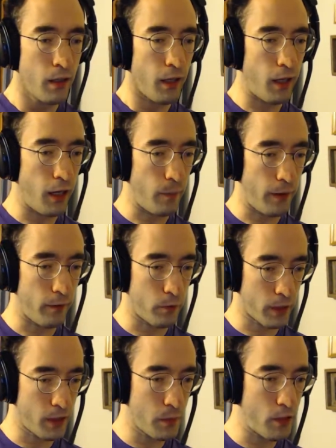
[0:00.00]
We're
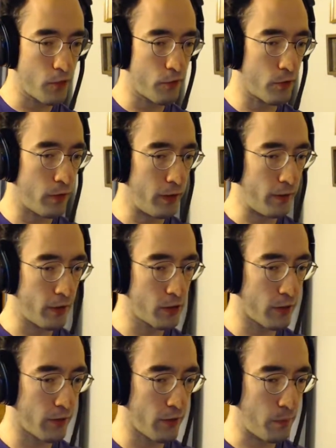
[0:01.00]
going to maneuver
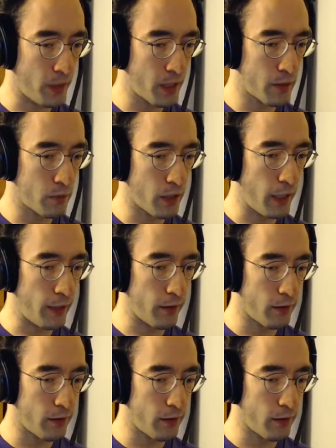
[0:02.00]
intentionally to the bottom right,